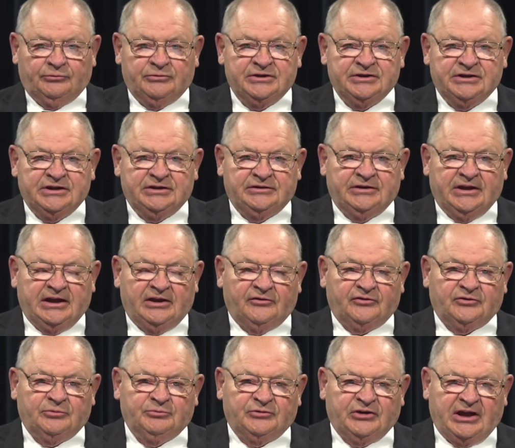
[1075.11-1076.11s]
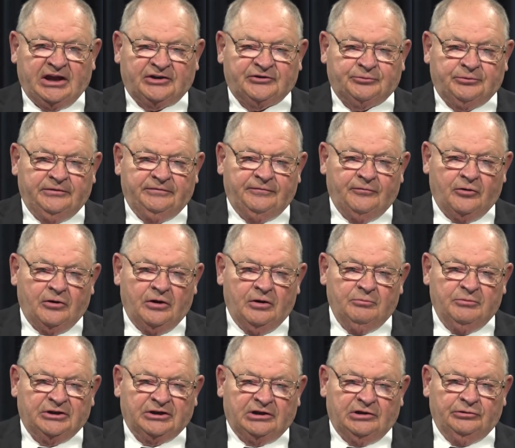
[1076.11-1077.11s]
We need to have some tax
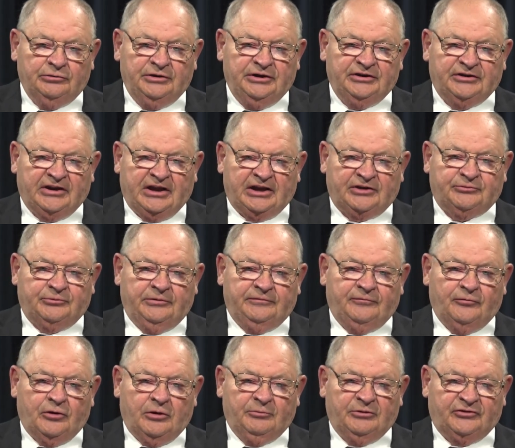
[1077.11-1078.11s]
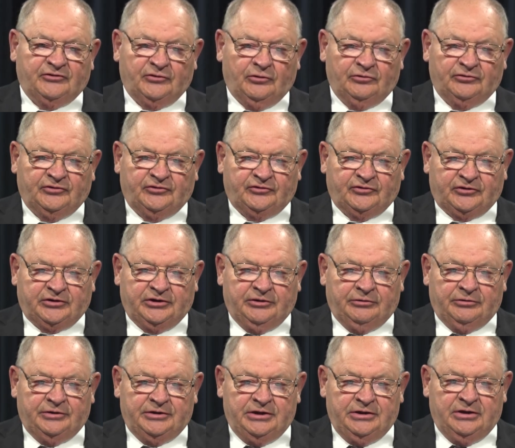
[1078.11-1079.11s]
reform, including tax reform in Social
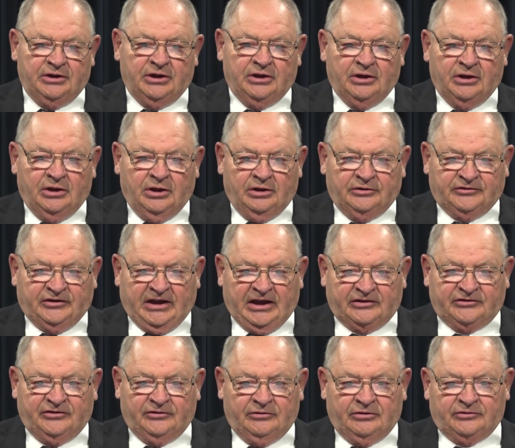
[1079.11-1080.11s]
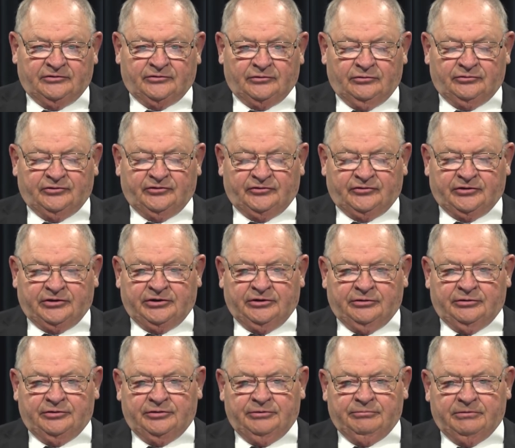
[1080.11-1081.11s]
Security, taxing on Social
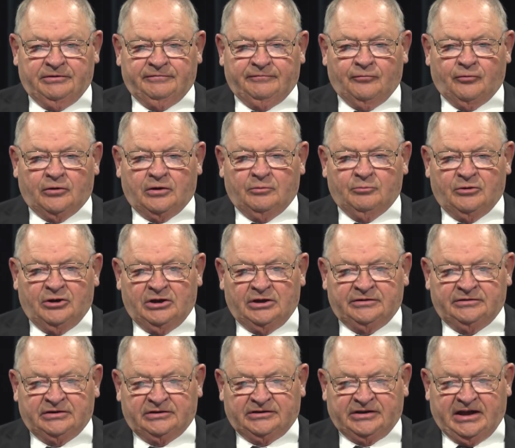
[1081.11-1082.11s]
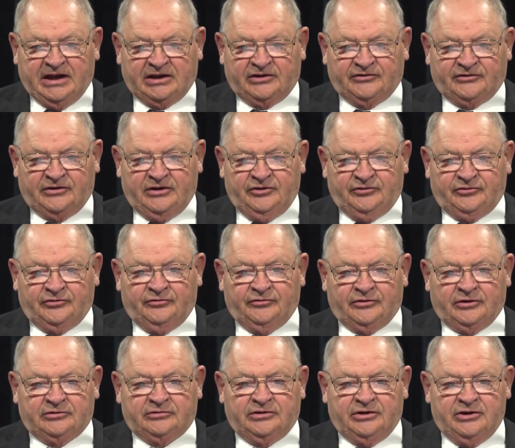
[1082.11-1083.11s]
Security, reform on the taxation
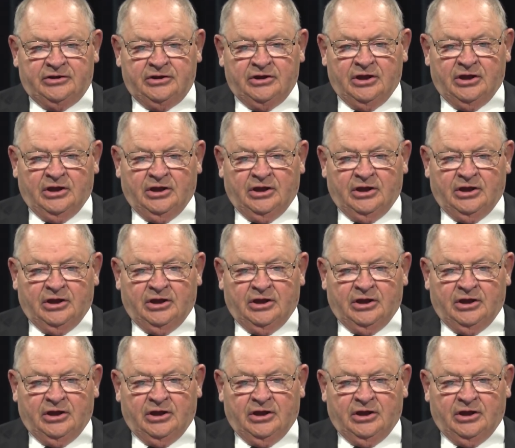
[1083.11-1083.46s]
that the